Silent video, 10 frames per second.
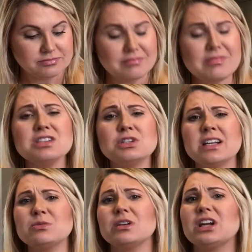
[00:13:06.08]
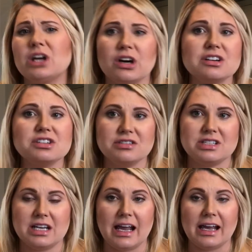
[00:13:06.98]
So I just want to encourage you
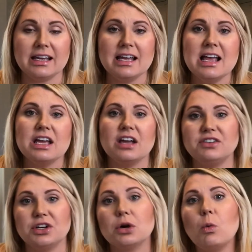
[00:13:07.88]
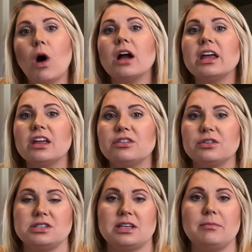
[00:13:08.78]
today, if you're walking through
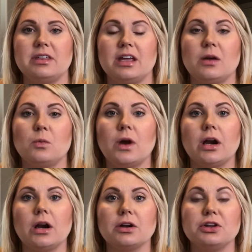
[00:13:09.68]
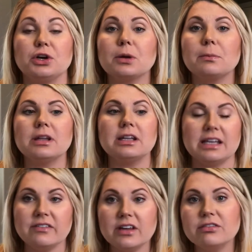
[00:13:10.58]
something where you're
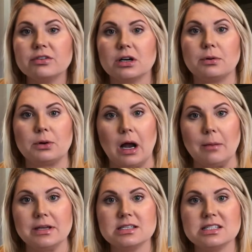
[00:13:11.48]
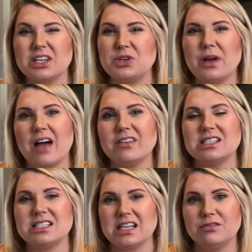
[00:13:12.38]
believing for a promise that you haven't
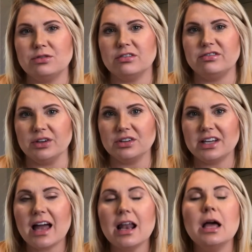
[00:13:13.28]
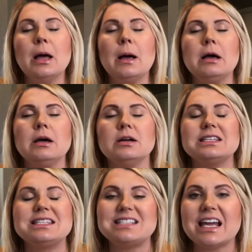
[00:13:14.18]
seen fulfilled yet,
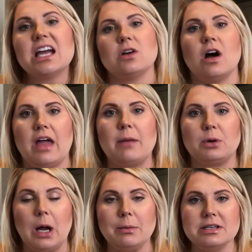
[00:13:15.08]
stand on that promise.